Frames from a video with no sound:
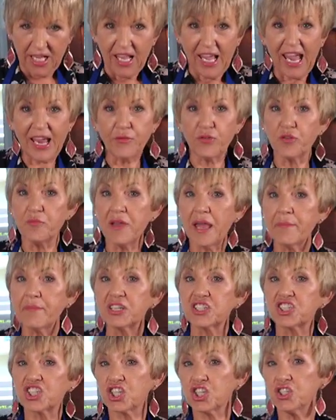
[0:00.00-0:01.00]
And remember,
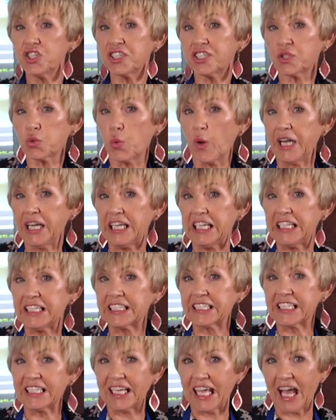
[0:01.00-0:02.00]
220
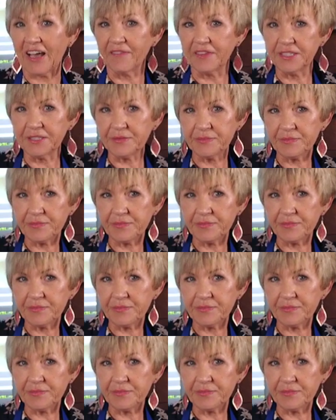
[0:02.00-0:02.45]
is the oven.